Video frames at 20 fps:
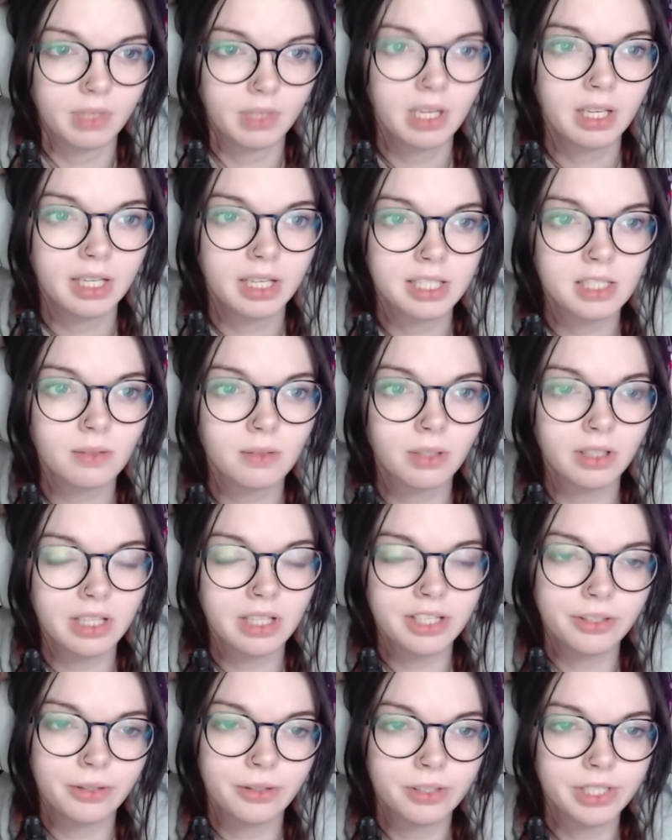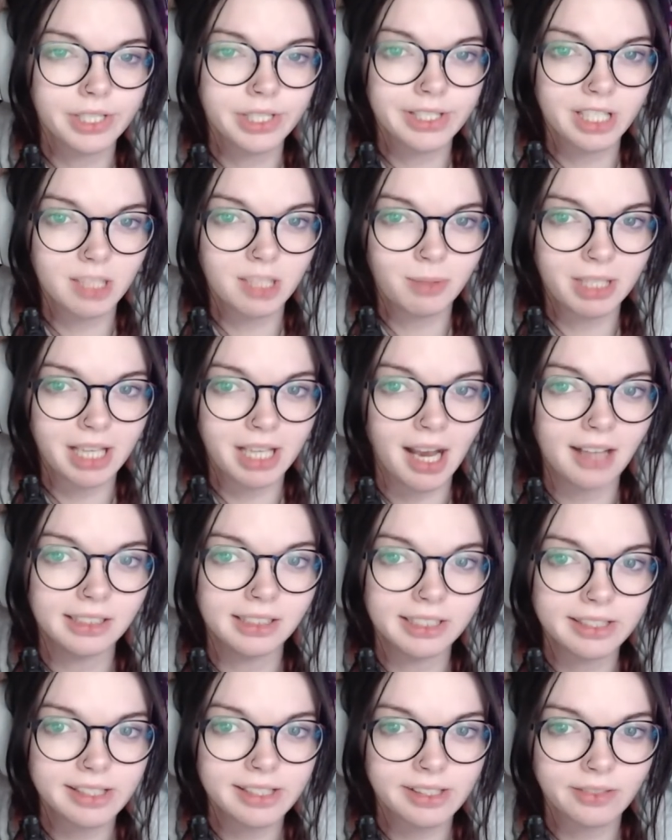Is one of these horses gonna be
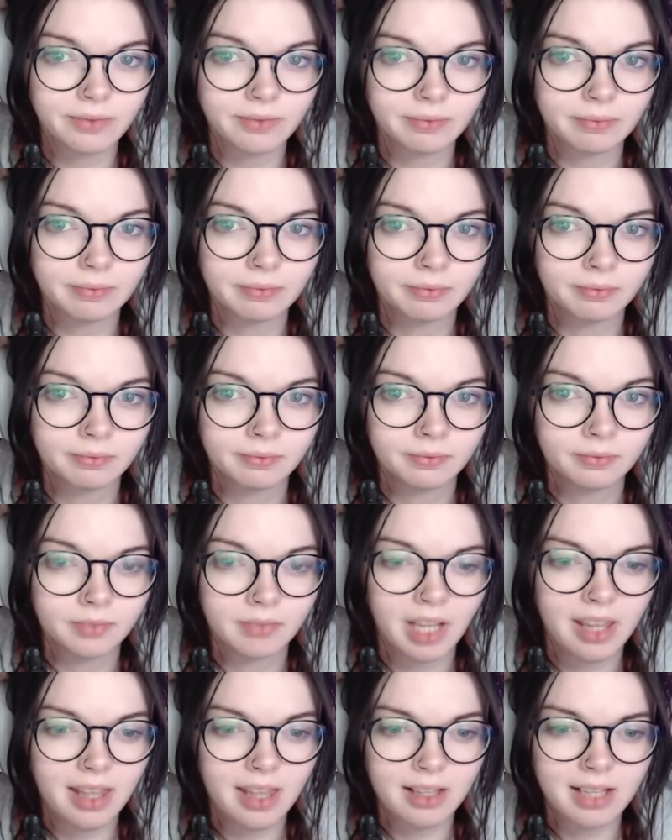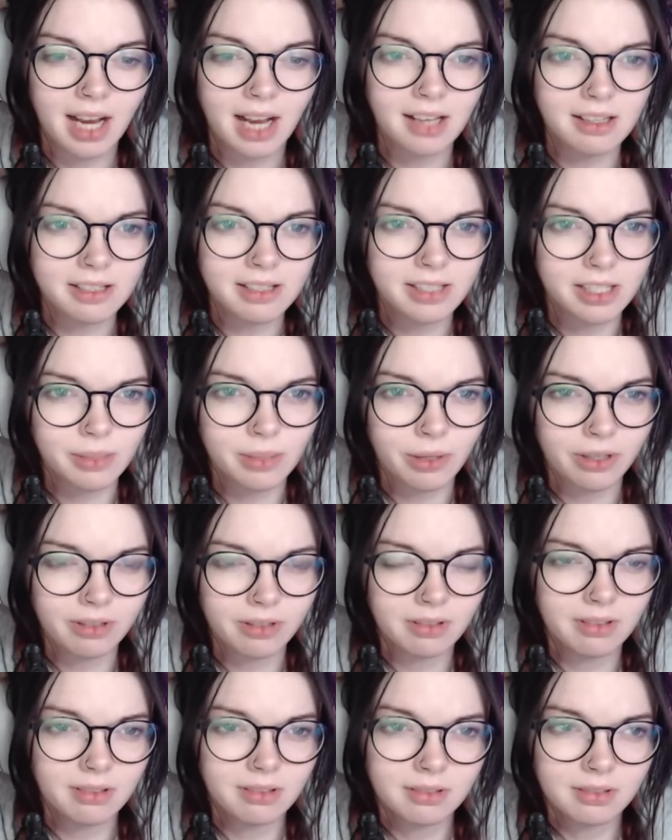Callus? I think Callus is what
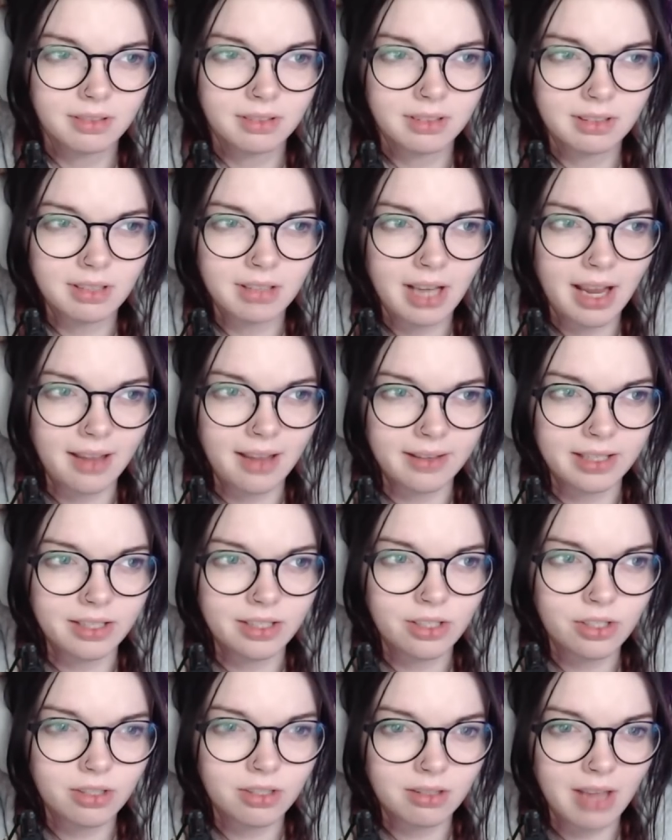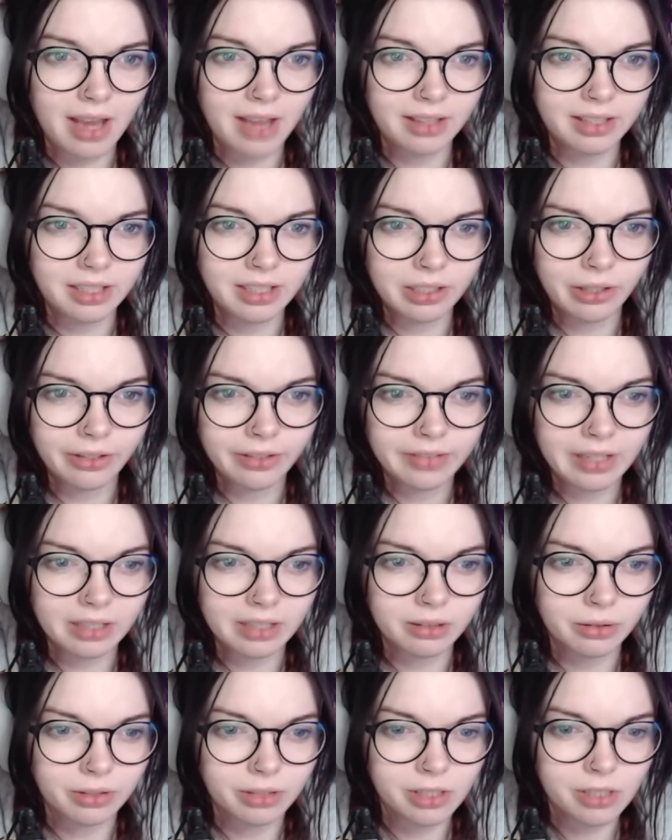Ellie and Ellie called their
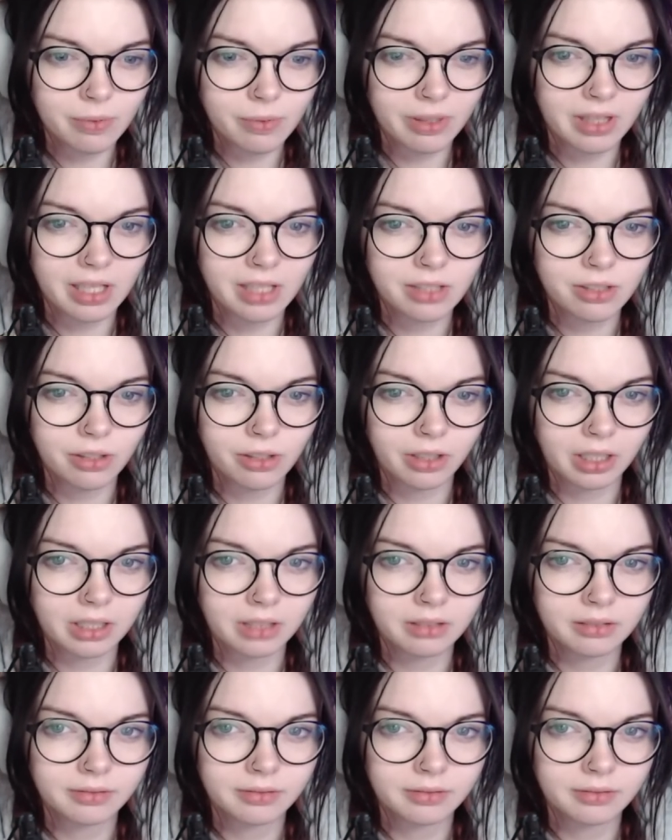horse when they took it.